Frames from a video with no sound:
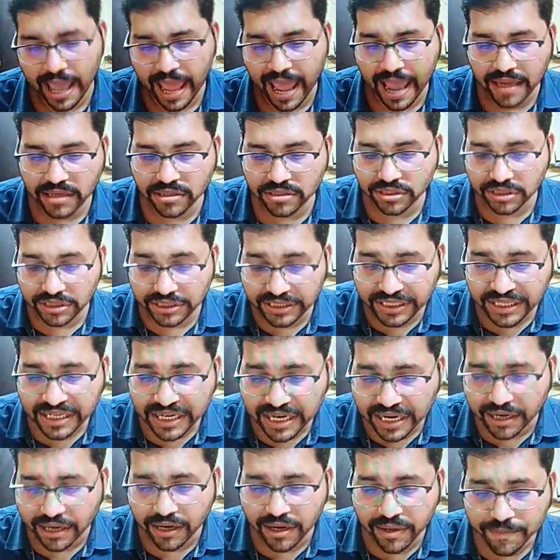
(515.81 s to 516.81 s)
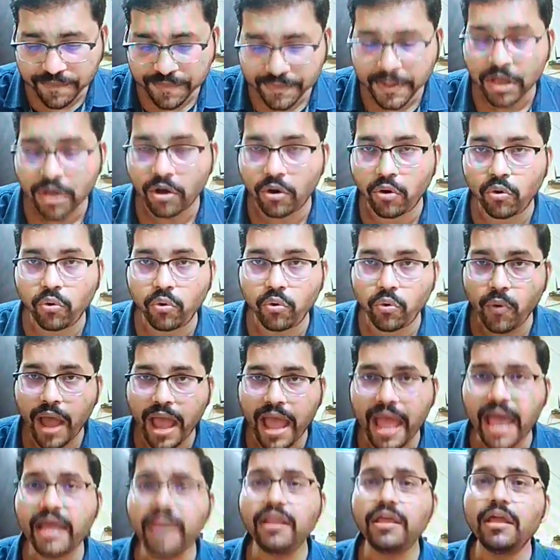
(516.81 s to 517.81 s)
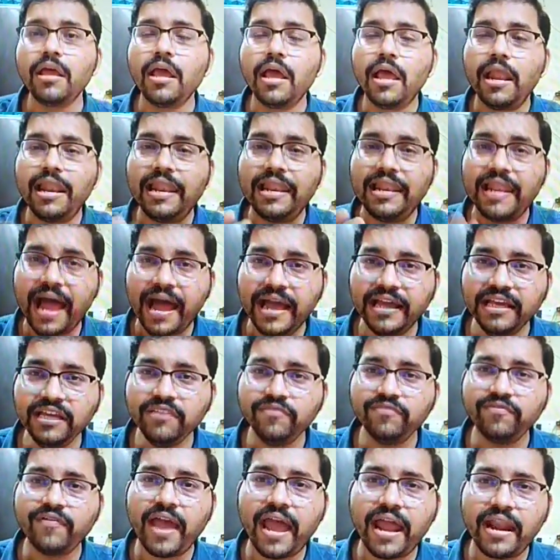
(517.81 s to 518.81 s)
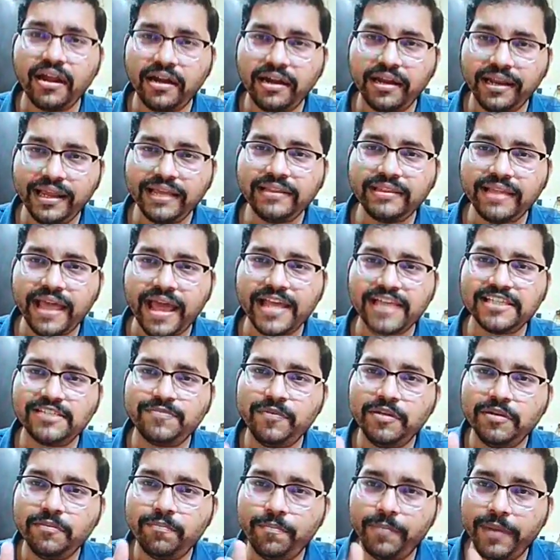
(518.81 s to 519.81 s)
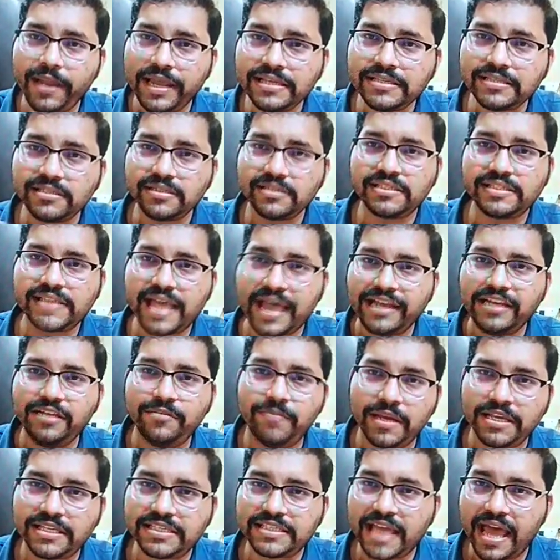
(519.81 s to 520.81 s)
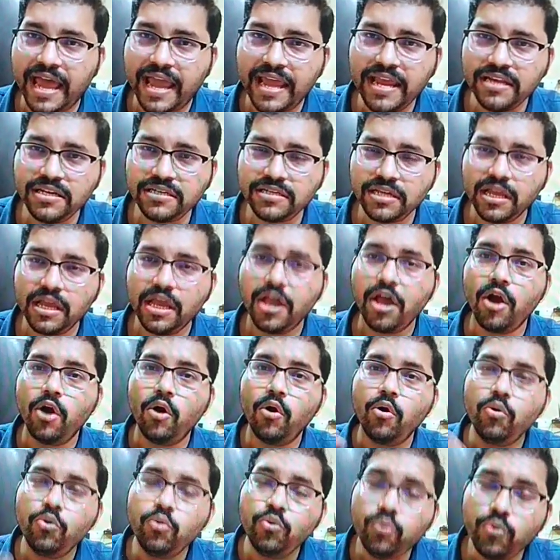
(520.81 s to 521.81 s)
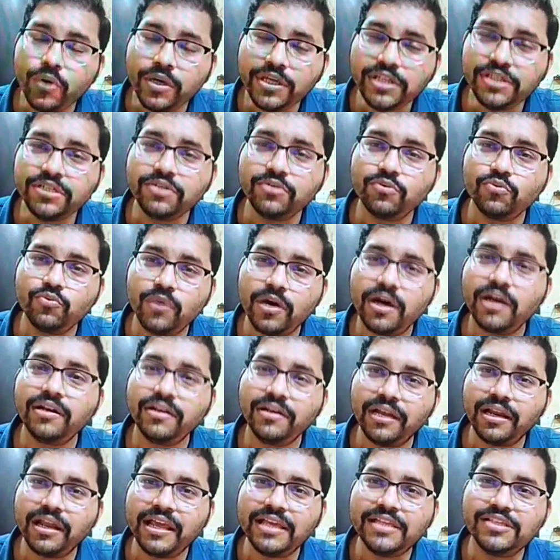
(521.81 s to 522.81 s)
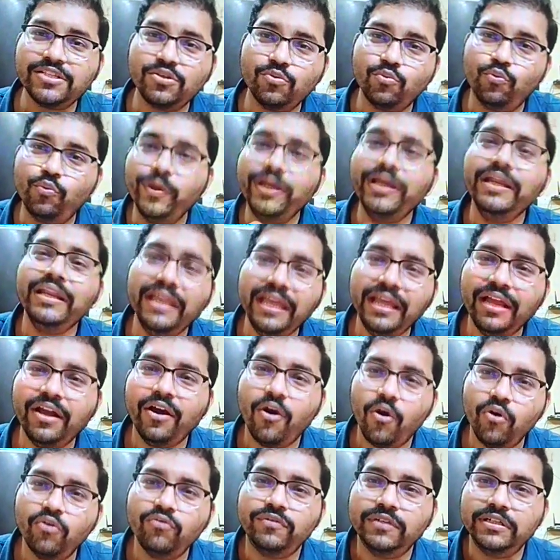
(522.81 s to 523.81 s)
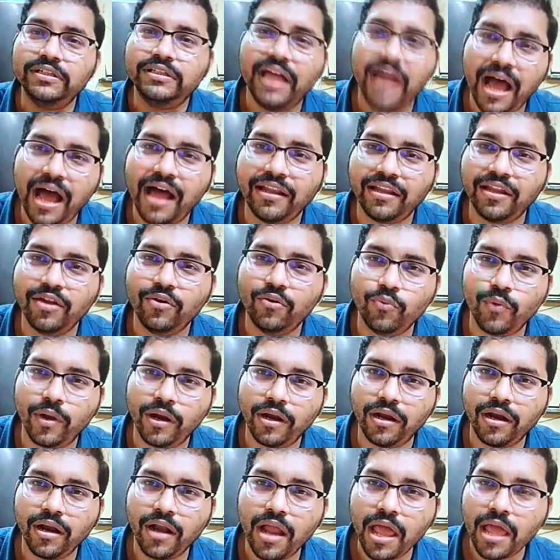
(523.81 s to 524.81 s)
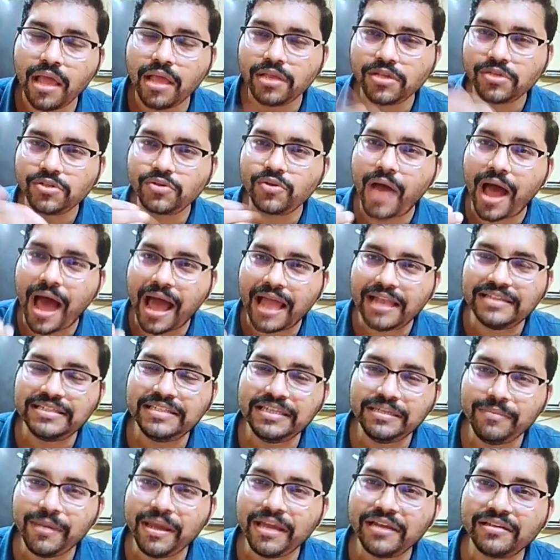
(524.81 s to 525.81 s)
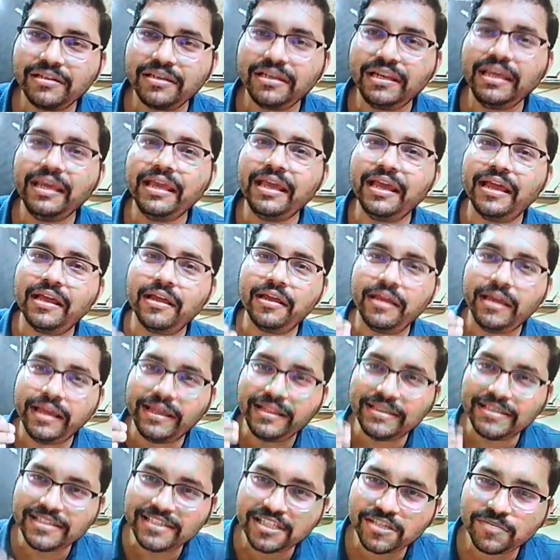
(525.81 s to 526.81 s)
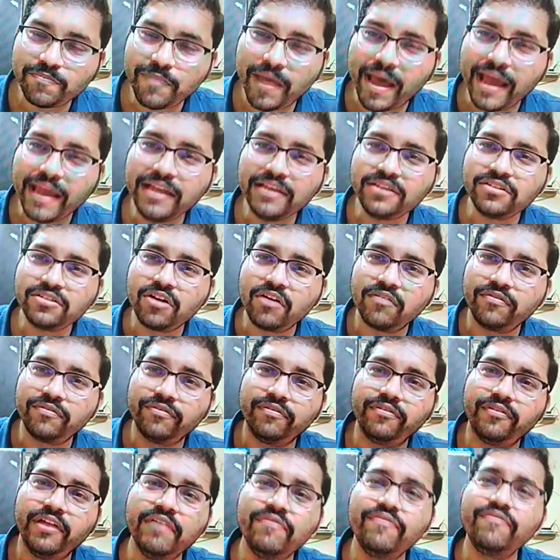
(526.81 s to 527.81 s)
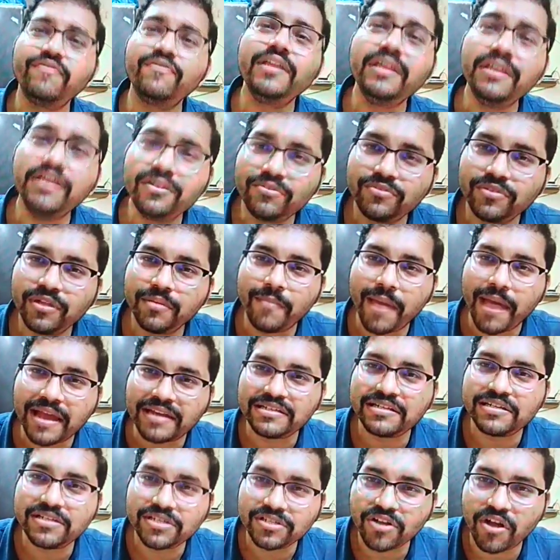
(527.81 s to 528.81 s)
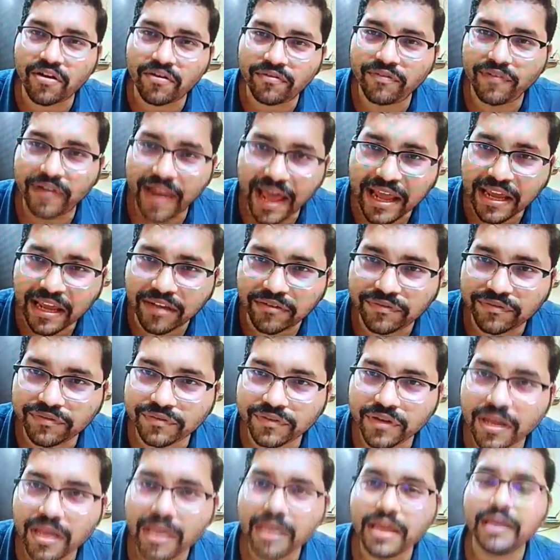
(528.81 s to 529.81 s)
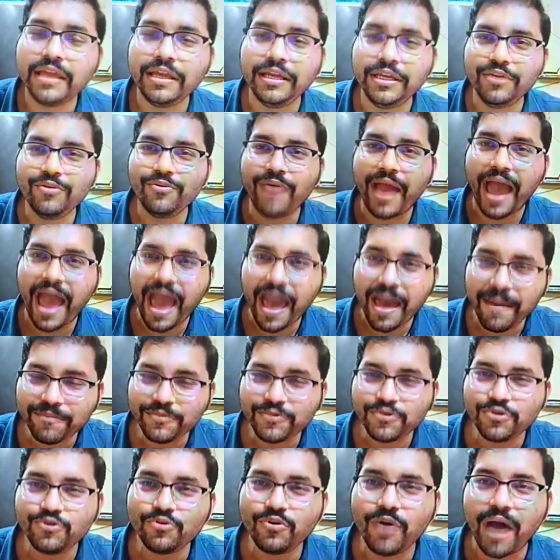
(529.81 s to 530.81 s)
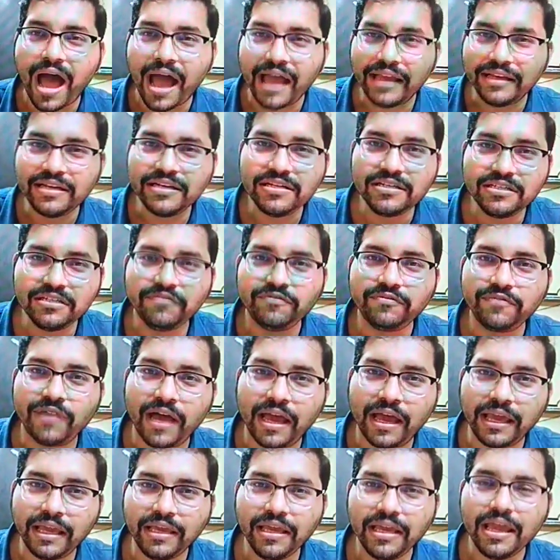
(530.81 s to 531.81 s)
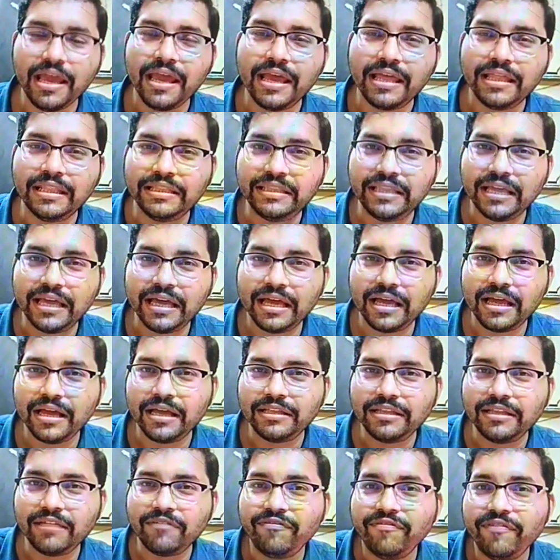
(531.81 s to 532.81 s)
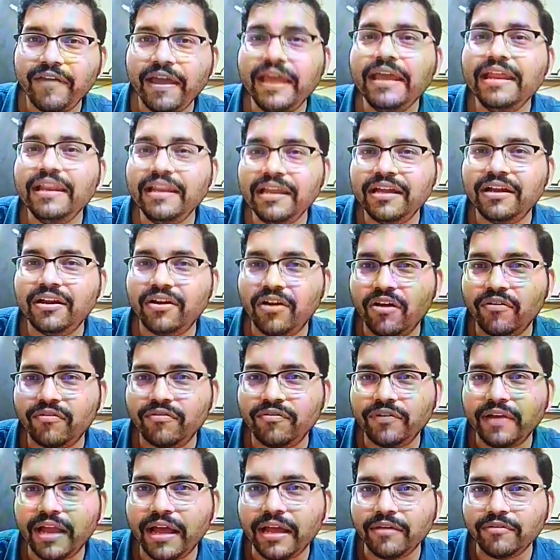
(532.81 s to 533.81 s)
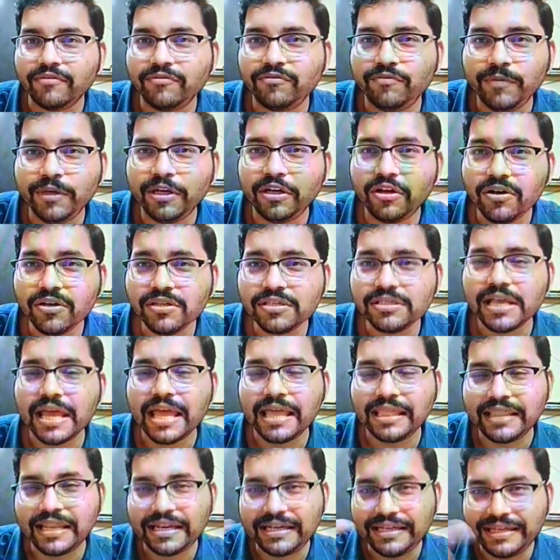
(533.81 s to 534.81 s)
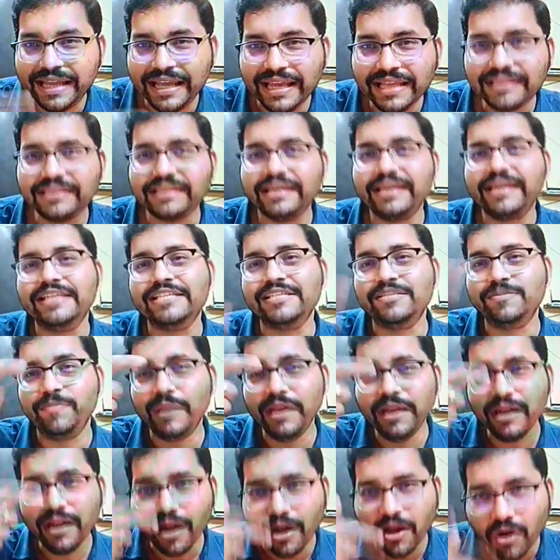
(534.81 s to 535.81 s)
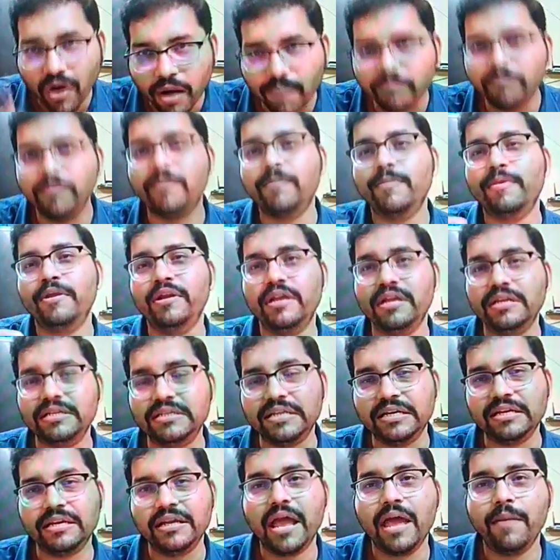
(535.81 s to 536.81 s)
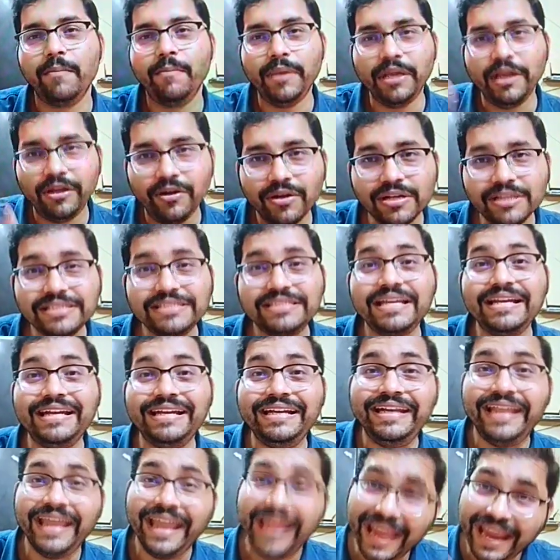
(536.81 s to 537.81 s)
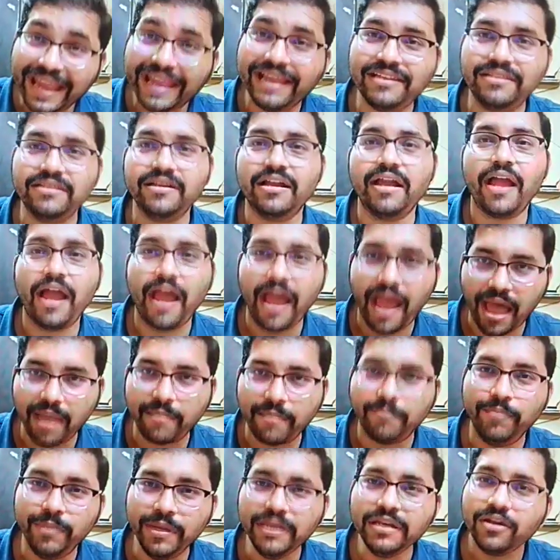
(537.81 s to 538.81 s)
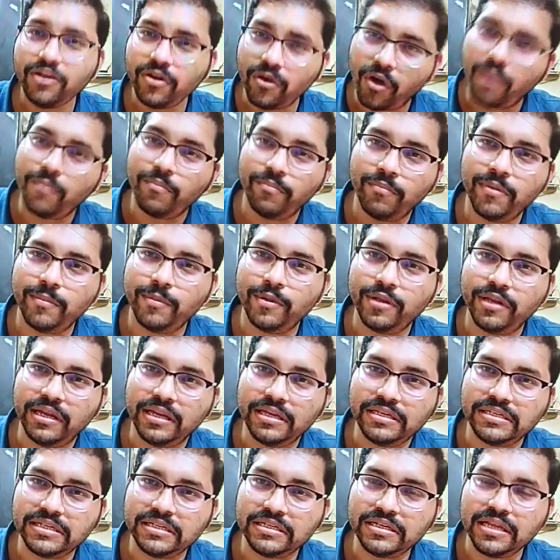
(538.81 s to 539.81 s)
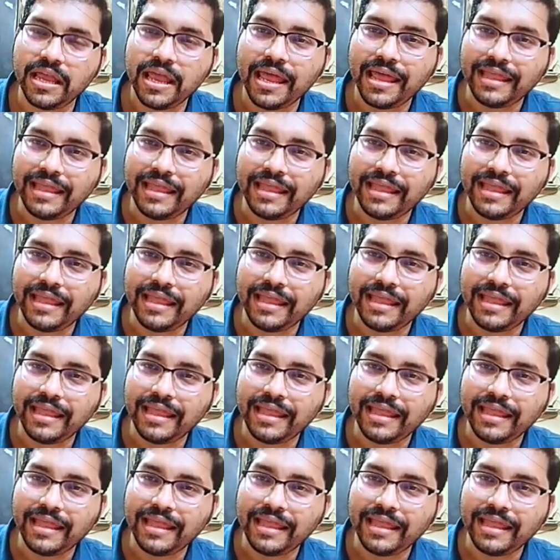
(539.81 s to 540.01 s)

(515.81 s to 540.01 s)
And here, where life and death has been placed side by side, which one is winning over the other one? So ultimately, in spite of referring to the matters of life, you have to identify the failure of life, because the death is being commemorated, because the dead have been commemorated.